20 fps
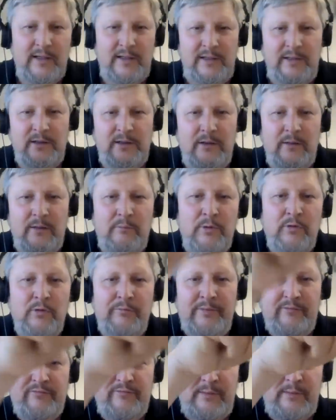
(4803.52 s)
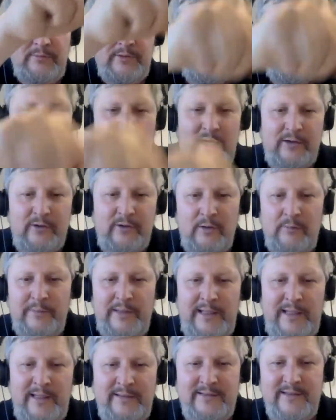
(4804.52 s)
you know, the movement from the trichome
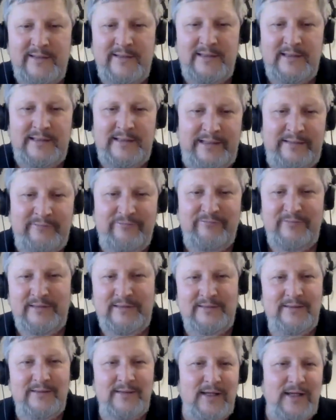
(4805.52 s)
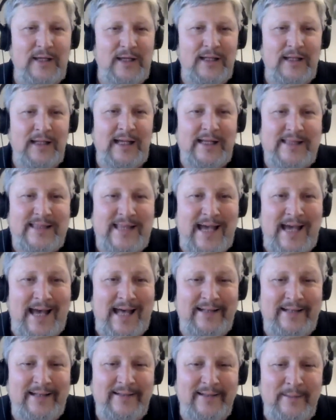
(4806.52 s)
into the leaf and like
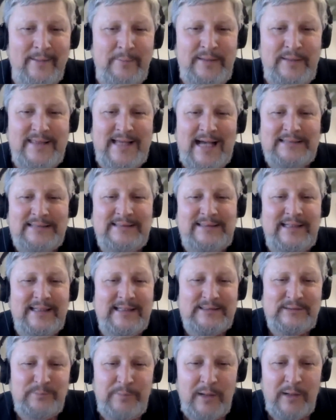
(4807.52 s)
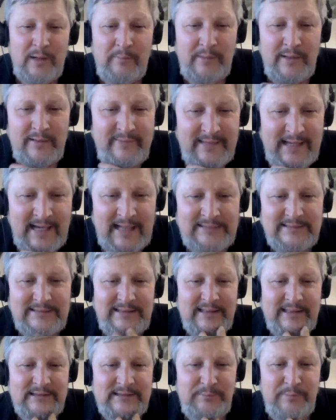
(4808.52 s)
that. I mean, that's wow. the experiment. That's
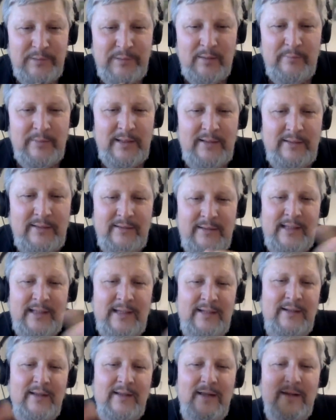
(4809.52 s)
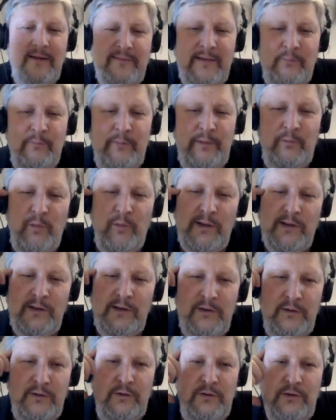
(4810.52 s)
the experiment that that we want to
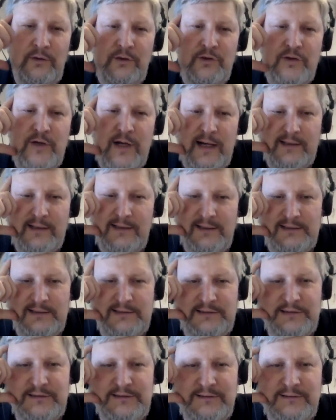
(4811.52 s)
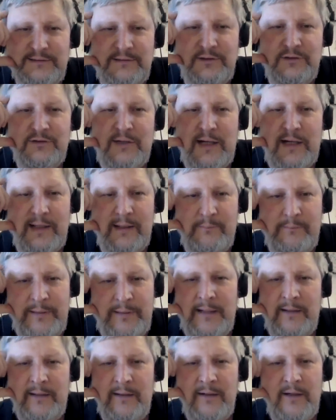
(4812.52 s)
do to track this, to track it
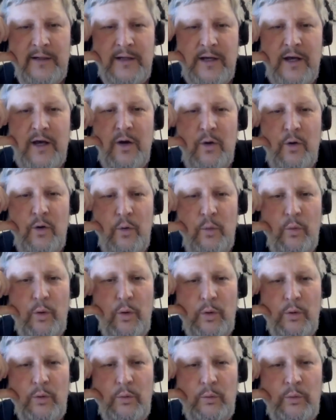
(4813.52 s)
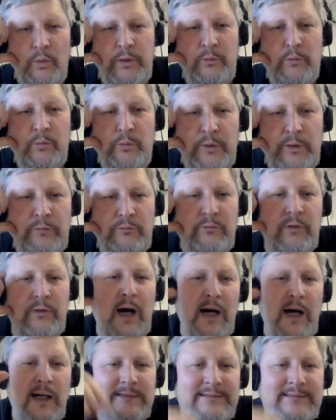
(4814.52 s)
better. We, we,
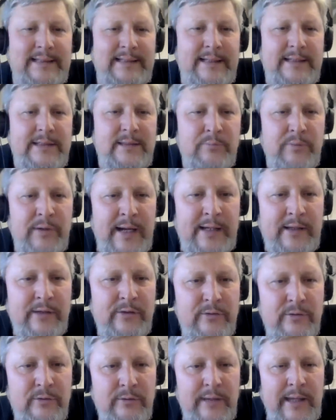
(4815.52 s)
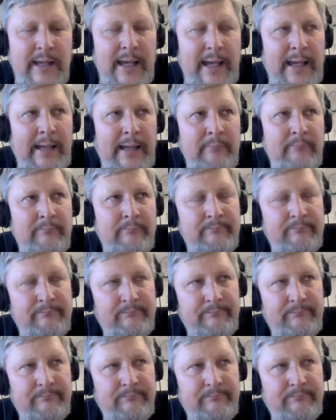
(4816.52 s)
honestly, the breakthrough came